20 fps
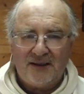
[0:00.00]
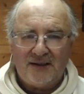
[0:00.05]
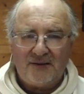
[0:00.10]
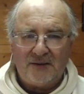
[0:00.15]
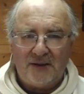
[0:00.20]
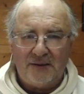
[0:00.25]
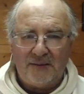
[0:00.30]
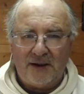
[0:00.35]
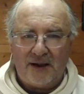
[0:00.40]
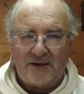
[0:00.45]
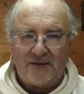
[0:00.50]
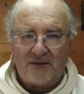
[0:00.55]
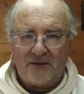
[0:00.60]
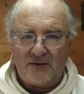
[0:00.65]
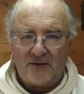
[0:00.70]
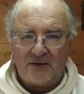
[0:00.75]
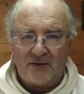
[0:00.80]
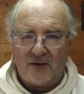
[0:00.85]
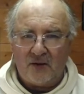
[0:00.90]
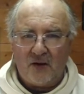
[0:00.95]
We
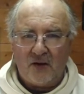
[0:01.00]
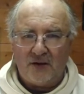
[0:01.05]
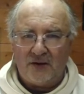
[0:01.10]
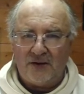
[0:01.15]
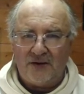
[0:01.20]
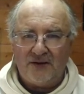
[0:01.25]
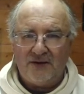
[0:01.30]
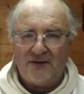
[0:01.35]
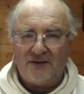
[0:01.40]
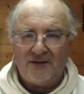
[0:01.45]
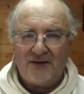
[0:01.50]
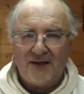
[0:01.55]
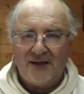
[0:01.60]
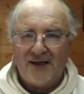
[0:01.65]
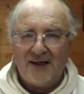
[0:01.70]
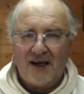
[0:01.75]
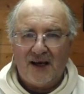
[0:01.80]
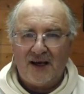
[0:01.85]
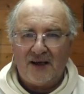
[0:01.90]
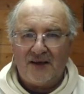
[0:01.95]
imagine God is
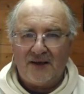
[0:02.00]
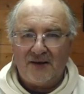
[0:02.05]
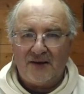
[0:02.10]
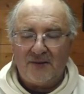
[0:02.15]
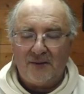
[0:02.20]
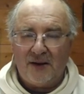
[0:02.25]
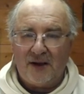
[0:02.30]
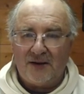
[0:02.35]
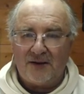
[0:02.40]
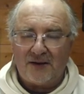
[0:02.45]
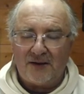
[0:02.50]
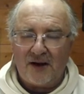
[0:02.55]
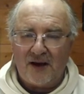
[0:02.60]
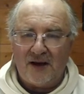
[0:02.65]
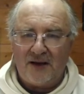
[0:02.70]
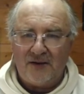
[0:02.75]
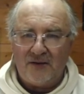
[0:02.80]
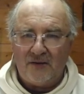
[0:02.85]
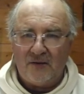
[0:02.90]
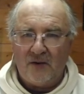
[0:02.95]
going to be
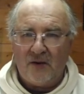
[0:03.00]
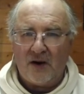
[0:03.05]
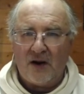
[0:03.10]
unkind or